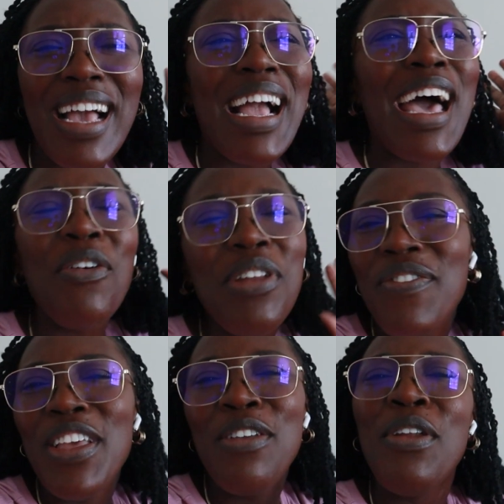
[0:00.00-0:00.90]
Like,
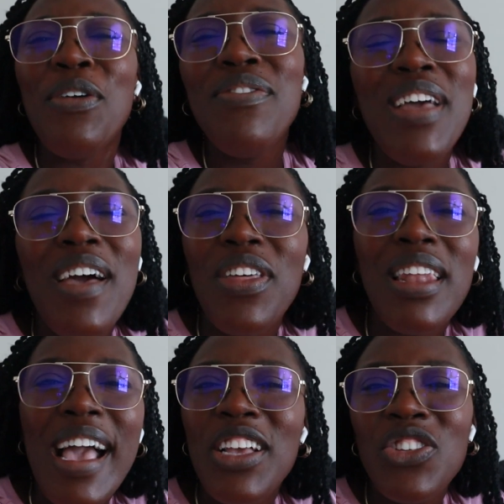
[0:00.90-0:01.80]
you don't even have
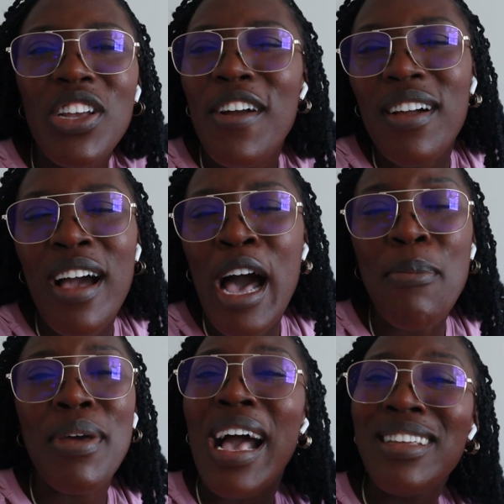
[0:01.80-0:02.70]
to like, share, or
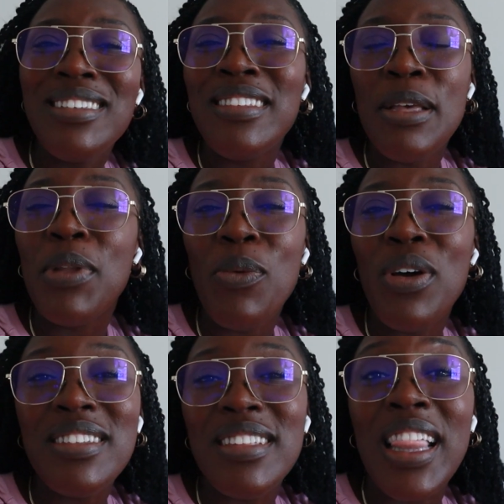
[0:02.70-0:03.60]
comment. I just
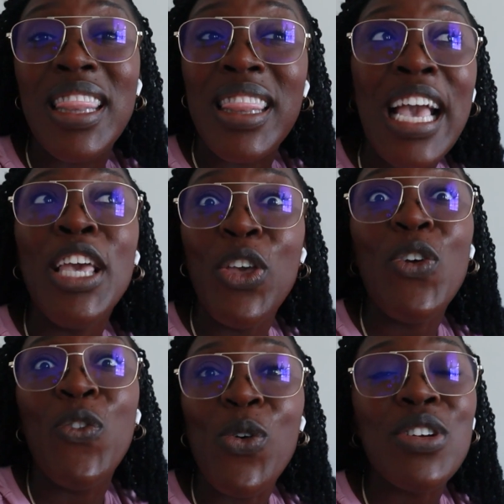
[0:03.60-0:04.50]
simply want to say
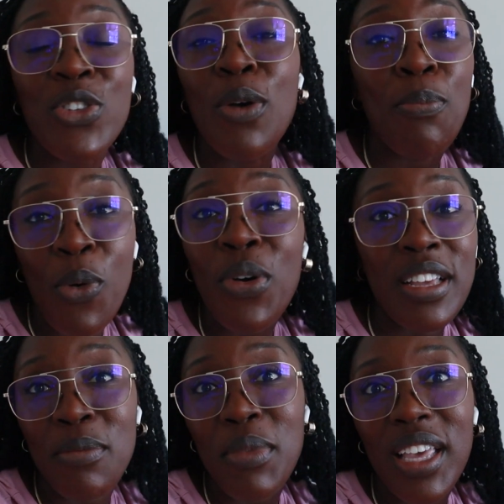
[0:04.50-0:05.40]
thank you for
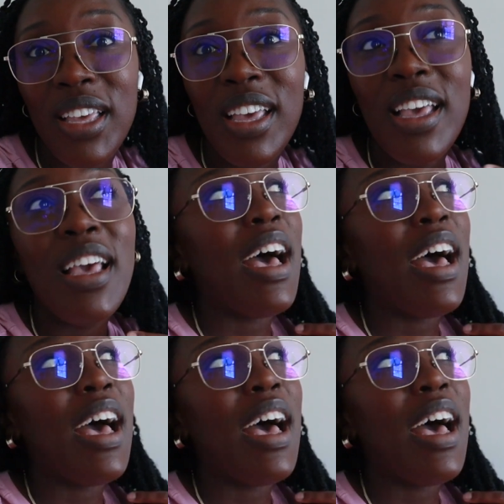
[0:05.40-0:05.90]
supporting me.